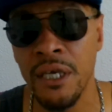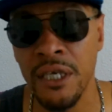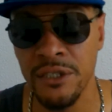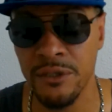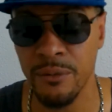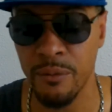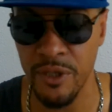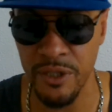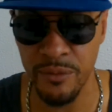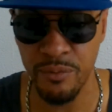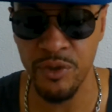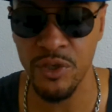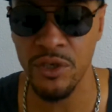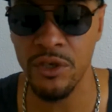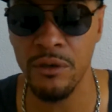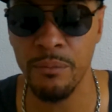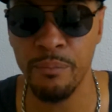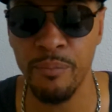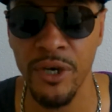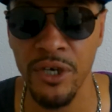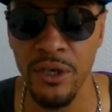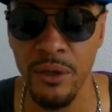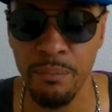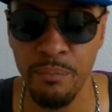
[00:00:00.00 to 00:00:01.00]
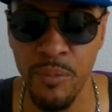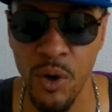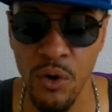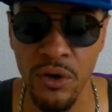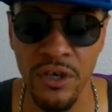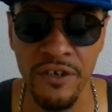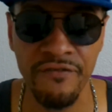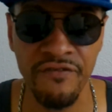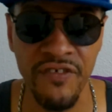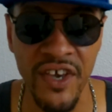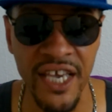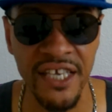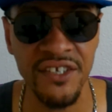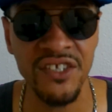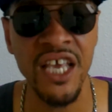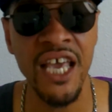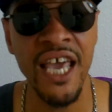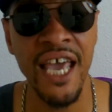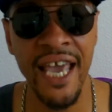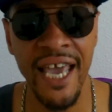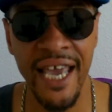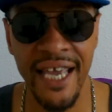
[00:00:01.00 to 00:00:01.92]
So he put on a poker face